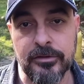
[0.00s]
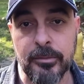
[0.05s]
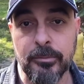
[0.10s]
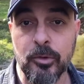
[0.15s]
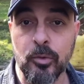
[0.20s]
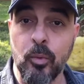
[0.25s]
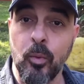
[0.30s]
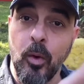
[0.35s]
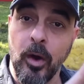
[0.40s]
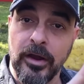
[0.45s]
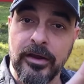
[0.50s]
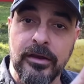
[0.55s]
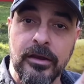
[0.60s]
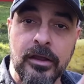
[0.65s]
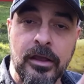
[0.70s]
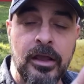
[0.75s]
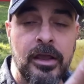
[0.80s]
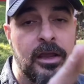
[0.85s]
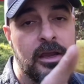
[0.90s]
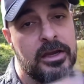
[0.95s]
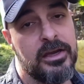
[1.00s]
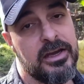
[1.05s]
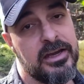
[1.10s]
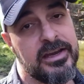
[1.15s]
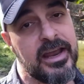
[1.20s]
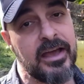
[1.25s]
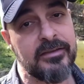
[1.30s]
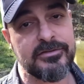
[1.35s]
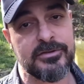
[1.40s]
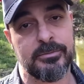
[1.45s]
Number 1, you need
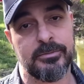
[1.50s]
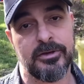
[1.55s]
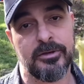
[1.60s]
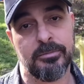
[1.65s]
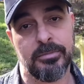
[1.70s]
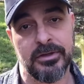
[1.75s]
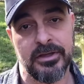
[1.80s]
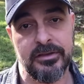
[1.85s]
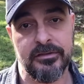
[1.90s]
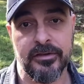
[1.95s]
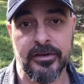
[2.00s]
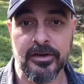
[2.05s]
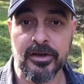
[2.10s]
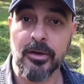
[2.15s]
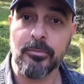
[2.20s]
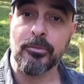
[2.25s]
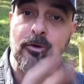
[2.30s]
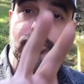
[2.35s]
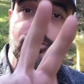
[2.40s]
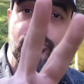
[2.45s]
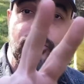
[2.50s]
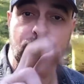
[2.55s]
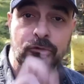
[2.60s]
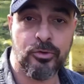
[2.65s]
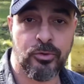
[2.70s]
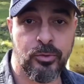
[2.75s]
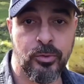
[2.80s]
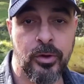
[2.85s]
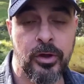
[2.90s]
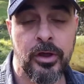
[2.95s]
to have something to believe in. Number
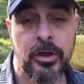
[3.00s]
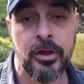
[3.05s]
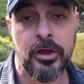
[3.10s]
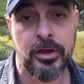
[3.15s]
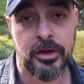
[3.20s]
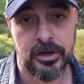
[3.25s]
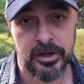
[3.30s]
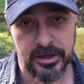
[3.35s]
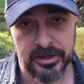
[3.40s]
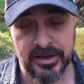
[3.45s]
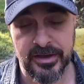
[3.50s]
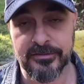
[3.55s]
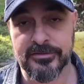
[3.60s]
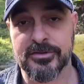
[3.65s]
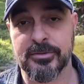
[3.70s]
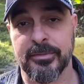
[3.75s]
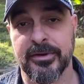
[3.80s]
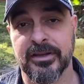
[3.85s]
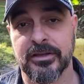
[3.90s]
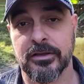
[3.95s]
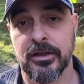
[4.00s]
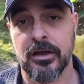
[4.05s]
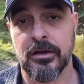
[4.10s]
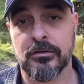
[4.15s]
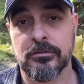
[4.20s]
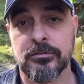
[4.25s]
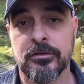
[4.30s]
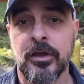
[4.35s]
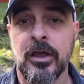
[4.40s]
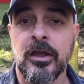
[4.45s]
2, you need to have somebody to
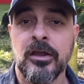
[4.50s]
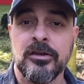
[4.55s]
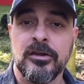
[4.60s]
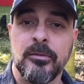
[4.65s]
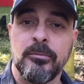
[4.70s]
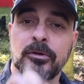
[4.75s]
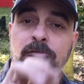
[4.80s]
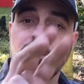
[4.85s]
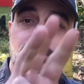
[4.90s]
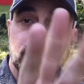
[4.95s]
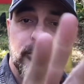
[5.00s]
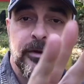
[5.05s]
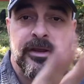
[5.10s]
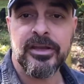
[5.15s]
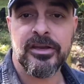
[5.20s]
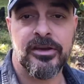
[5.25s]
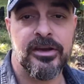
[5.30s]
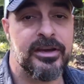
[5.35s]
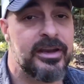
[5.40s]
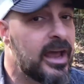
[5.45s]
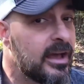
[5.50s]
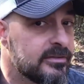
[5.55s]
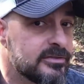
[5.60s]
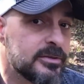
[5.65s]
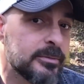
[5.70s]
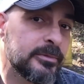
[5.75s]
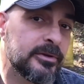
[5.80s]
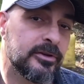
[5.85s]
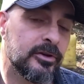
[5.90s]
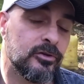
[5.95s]
love. Number 3, you need to have
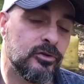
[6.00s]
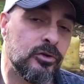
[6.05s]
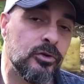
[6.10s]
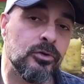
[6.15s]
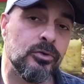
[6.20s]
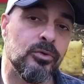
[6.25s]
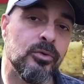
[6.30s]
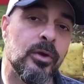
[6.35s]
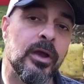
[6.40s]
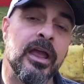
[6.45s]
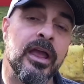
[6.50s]
something to do.